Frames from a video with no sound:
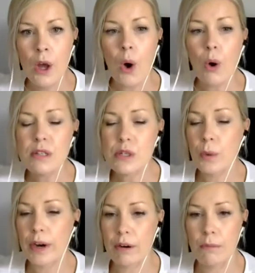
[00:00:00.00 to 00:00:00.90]
Also
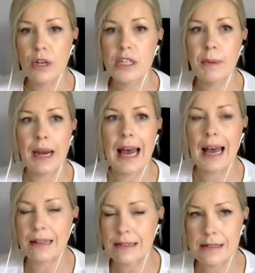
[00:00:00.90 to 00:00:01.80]
wearing multiple
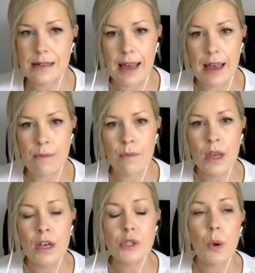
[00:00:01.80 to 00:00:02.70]
hats.
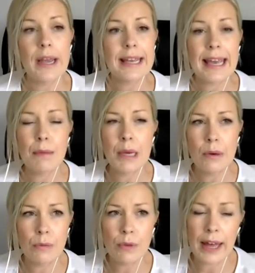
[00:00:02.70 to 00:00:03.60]
Um, so I came
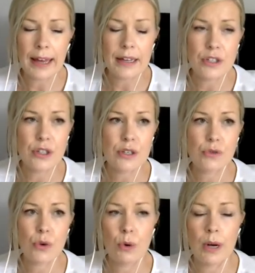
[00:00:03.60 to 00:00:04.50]
in uh, into
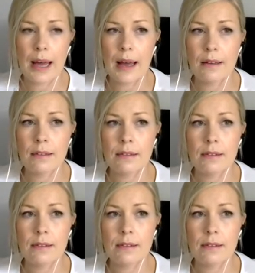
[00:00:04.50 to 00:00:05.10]
this role as